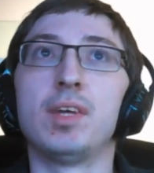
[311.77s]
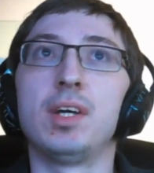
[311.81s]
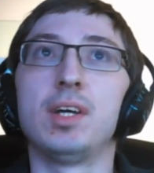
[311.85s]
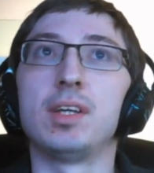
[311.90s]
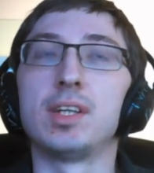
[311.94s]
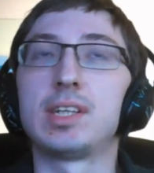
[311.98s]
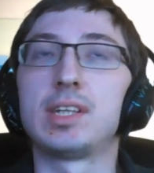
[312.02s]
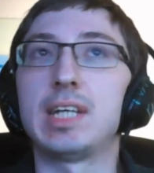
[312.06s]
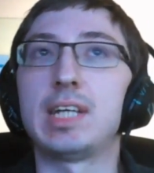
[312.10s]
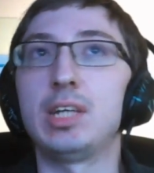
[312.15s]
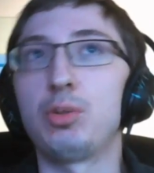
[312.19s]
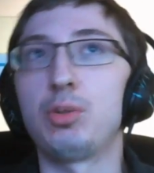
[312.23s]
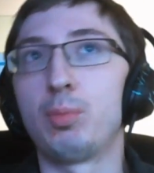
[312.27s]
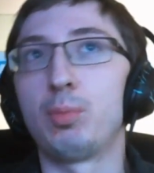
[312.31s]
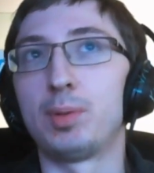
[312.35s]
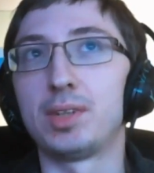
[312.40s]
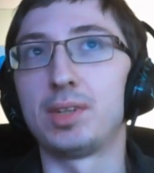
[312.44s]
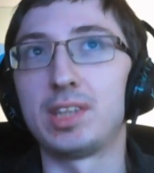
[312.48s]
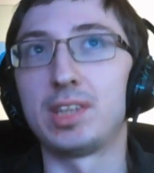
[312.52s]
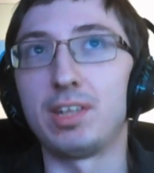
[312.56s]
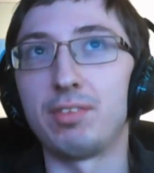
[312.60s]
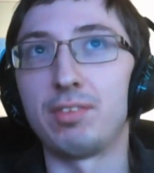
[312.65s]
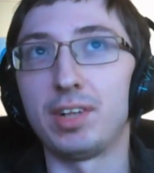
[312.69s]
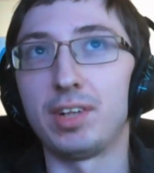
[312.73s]
The Central
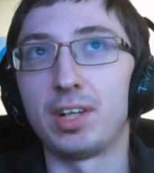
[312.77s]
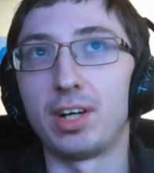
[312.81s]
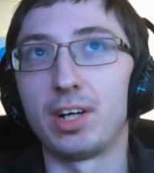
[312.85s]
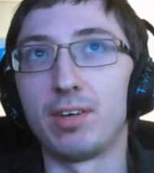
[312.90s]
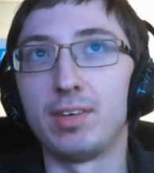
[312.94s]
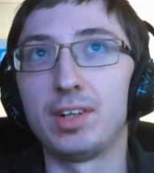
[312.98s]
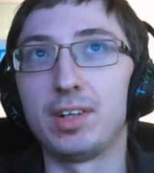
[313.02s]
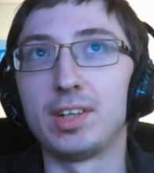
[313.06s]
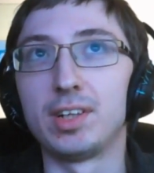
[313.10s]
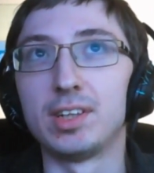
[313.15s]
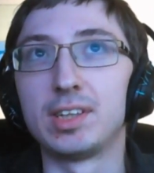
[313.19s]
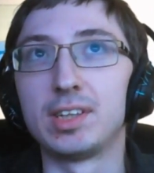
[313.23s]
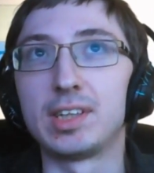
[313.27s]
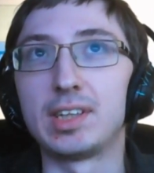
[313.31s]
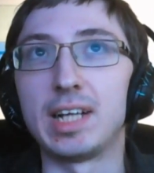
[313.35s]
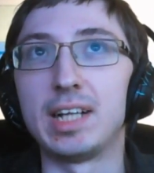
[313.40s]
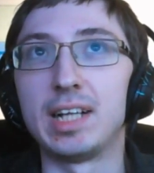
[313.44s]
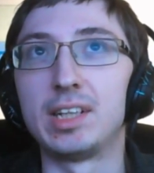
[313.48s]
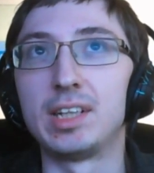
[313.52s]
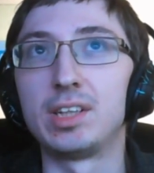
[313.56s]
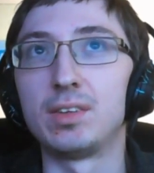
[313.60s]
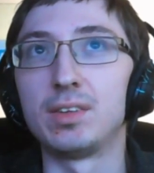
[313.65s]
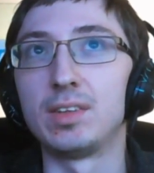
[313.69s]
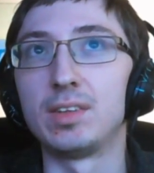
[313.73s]
Pacific Hurricane
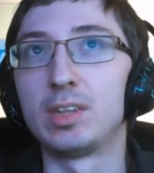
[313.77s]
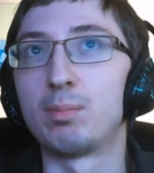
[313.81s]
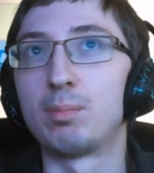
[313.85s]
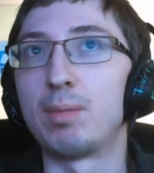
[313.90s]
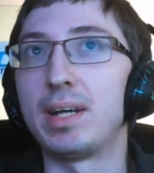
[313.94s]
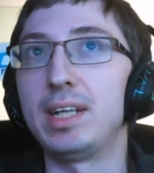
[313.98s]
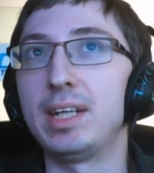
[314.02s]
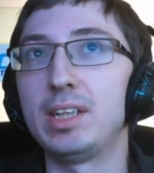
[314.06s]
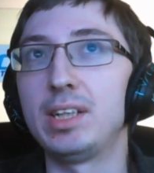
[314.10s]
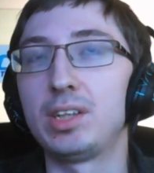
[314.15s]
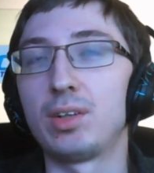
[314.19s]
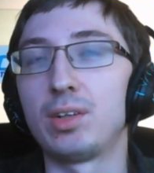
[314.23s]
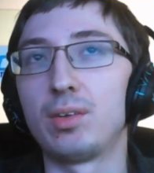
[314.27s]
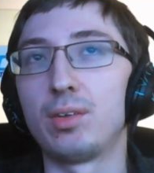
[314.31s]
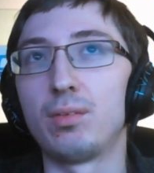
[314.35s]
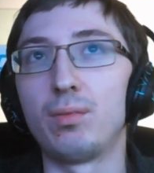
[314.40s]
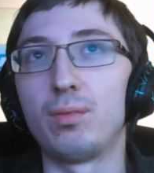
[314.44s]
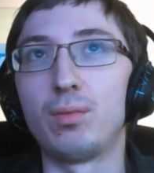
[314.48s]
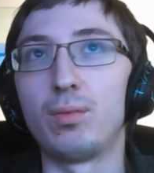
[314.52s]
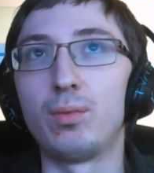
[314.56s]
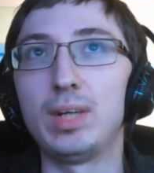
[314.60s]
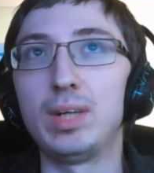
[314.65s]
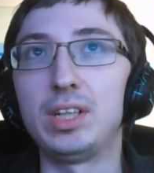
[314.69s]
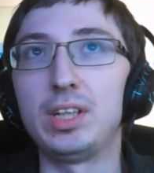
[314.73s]
Center is based
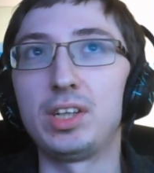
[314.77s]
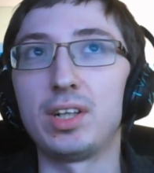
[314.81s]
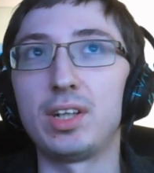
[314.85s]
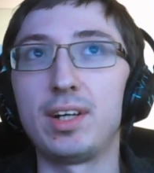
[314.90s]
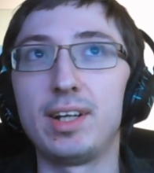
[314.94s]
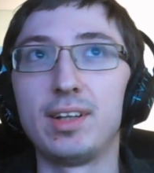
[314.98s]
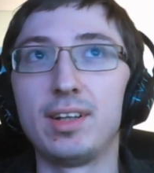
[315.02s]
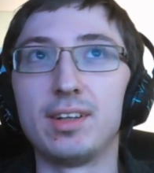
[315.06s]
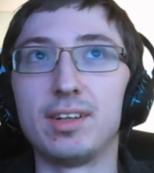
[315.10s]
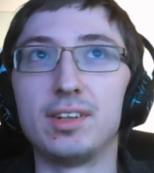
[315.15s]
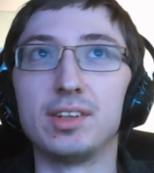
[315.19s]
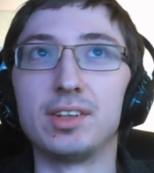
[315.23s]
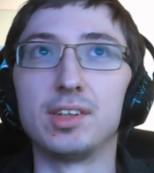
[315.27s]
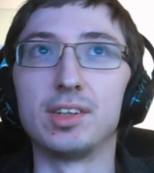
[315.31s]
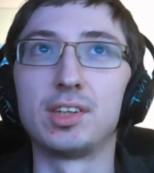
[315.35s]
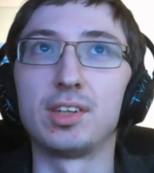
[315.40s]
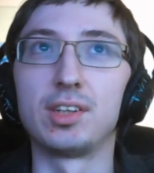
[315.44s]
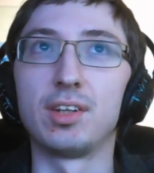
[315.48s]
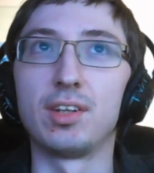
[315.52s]
on which islands?